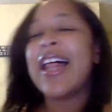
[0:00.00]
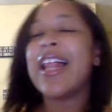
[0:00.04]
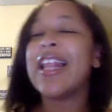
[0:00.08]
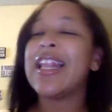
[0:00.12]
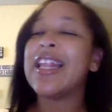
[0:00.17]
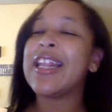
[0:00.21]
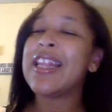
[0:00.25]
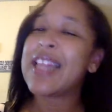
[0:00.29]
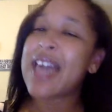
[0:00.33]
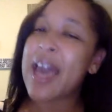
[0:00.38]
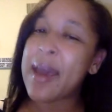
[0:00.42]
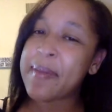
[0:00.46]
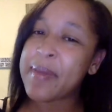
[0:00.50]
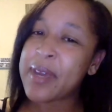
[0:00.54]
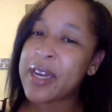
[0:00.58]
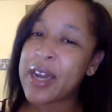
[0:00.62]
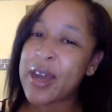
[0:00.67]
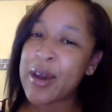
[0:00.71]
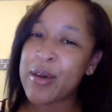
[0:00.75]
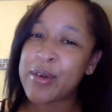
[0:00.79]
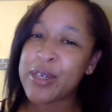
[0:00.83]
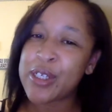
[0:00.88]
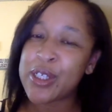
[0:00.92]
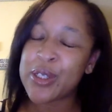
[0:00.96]
let me
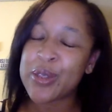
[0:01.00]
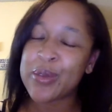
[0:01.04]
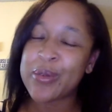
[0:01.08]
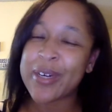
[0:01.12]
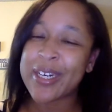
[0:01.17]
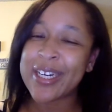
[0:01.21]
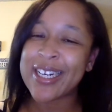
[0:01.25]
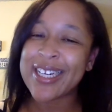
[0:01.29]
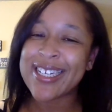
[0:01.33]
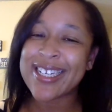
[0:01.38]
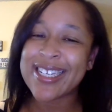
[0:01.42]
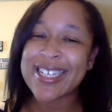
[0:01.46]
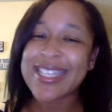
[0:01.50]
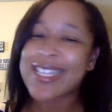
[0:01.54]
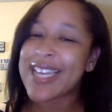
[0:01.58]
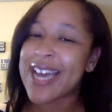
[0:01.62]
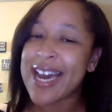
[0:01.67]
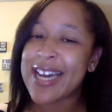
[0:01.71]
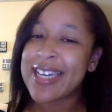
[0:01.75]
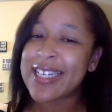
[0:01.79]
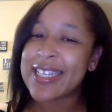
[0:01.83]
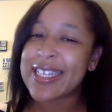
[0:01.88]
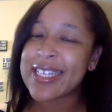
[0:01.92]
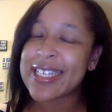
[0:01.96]
know what you want to
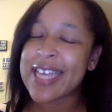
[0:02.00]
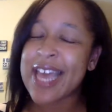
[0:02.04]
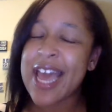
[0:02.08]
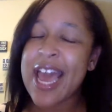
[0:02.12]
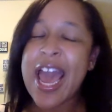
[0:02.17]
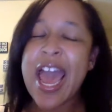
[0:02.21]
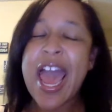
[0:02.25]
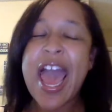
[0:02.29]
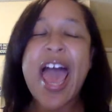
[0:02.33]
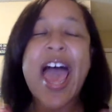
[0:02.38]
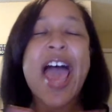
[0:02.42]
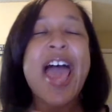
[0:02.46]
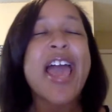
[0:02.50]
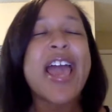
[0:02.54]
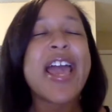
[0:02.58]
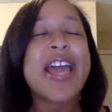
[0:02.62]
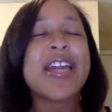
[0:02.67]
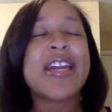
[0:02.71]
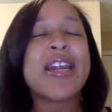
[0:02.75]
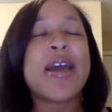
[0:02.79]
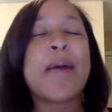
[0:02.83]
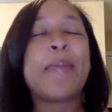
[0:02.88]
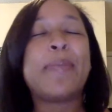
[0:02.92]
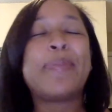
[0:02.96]
discuss
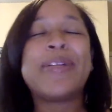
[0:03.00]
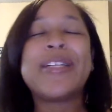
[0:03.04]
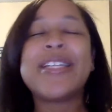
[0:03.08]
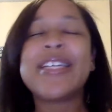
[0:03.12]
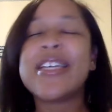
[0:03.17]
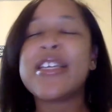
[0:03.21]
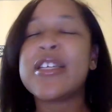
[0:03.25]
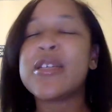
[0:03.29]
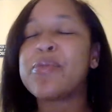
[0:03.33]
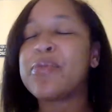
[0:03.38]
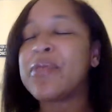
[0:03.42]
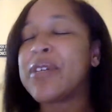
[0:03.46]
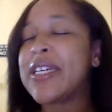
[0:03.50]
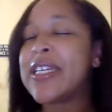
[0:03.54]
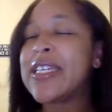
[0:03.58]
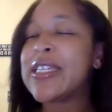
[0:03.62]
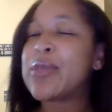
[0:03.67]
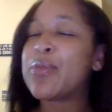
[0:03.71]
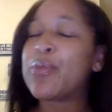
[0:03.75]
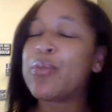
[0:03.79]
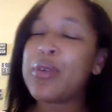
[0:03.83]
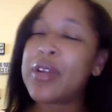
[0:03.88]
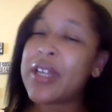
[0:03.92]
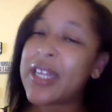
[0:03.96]
and please, please,
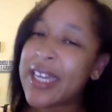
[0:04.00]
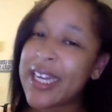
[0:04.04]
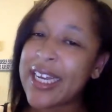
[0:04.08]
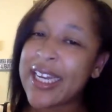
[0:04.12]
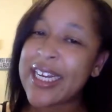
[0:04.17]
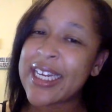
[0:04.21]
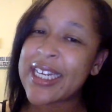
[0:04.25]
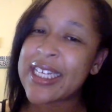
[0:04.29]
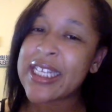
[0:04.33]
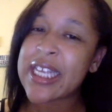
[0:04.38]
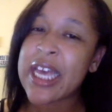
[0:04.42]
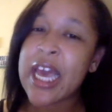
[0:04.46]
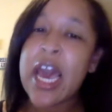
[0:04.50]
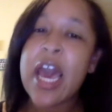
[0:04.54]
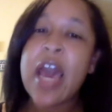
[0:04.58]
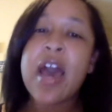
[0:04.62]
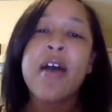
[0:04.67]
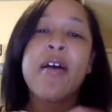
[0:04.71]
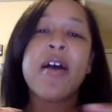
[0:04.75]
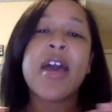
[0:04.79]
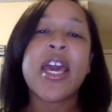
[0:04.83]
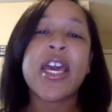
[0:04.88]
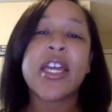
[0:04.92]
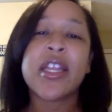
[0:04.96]
please
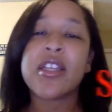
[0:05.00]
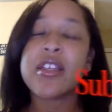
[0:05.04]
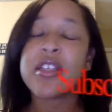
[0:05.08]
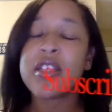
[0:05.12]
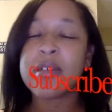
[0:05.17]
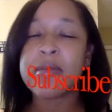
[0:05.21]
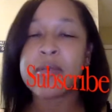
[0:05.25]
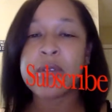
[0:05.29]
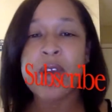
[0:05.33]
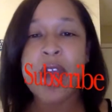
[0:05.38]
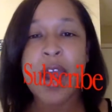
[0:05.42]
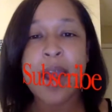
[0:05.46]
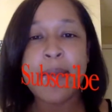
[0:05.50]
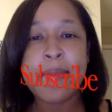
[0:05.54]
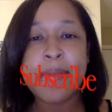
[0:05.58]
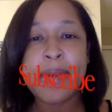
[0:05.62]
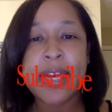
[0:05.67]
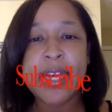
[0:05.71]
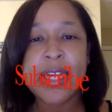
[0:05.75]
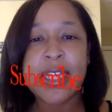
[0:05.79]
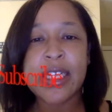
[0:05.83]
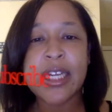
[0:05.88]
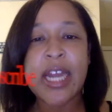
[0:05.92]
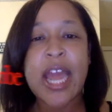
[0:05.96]
hit the subscribe
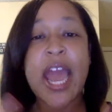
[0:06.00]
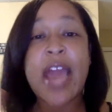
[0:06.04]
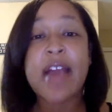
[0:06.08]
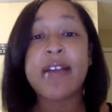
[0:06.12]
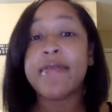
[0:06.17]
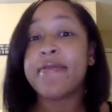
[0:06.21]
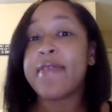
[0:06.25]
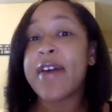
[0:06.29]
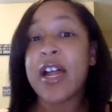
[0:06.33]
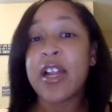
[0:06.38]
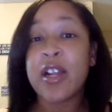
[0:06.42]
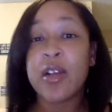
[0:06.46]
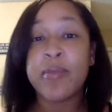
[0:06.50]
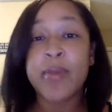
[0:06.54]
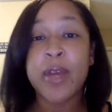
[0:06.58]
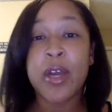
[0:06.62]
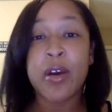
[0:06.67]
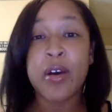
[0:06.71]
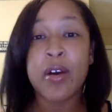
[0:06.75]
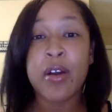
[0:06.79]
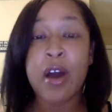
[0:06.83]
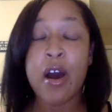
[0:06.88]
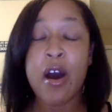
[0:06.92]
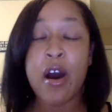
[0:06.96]
button and follow me
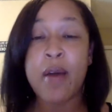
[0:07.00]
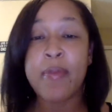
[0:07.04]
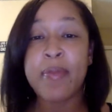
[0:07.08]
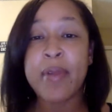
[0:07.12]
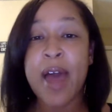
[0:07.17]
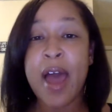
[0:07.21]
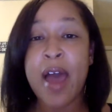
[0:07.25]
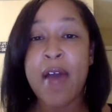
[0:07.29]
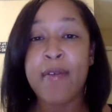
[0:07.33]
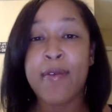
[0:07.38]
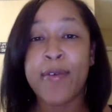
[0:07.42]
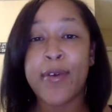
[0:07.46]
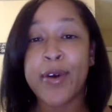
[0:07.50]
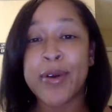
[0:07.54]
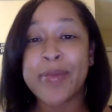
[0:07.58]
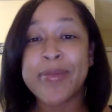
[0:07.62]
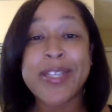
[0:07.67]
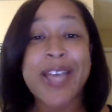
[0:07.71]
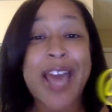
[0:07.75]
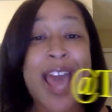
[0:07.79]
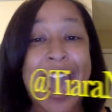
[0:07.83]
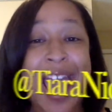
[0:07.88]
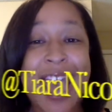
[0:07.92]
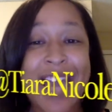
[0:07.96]
on all platforms
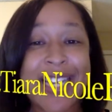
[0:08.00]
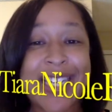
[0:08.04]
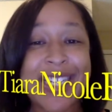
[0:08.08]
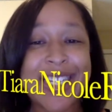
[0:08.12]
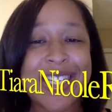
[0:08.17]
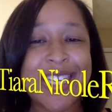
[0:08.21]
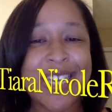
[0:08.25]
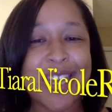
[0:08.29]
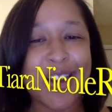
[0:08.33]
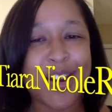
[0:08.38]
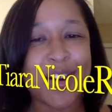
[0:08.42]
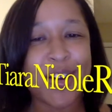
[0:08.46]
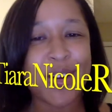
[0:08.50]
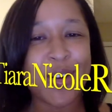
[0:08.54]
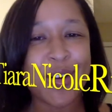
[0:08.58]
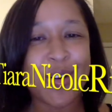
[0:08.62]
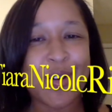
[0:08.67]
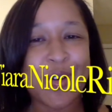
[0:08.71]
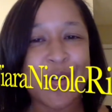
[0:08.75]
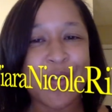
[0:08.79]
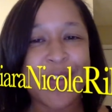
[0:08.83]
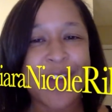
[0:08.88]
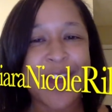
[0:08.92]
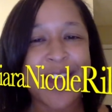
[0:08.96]
at Tiara
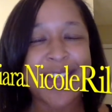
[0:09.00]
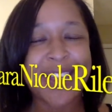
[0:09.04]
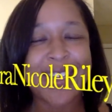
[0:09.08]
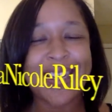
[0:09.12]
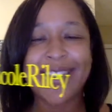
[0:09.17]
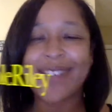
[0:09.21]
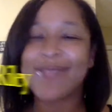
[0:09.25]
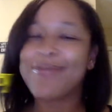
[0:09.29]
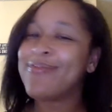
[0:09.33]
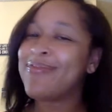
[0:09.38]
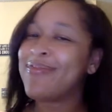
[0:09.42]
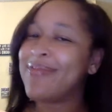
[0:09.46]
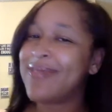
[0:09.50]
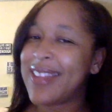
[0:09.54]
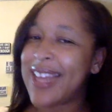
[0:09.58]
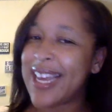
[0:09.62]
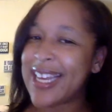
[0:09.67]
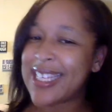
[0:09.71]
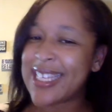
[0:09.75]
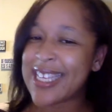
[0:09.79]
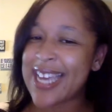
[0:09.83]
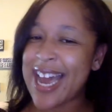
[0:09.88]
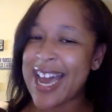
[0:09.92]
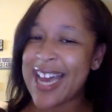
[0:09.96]
Nicole Riley.
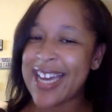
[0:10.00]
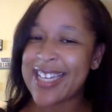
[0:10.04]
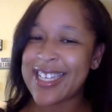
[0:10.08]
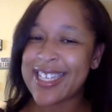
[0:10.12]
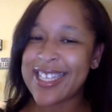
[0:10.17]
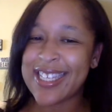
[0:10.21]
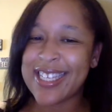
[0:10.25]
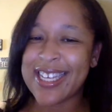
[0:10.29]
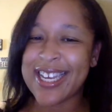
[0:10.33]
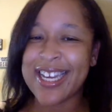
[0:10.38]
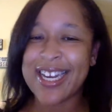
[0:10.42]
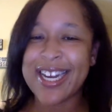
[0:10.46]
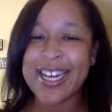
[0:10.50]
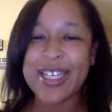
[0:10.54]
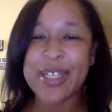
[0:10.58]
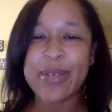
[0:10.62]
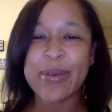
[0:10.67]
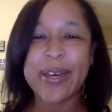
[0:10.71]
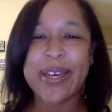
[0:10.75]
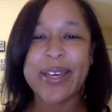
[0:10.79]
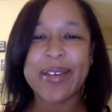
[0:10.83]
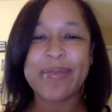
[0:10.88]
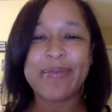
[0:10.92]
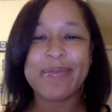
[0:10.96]
Thanks guys. See you next
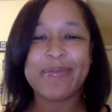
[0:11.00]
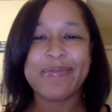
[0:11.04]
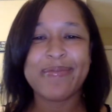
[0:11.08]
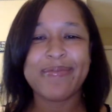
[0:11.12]
week.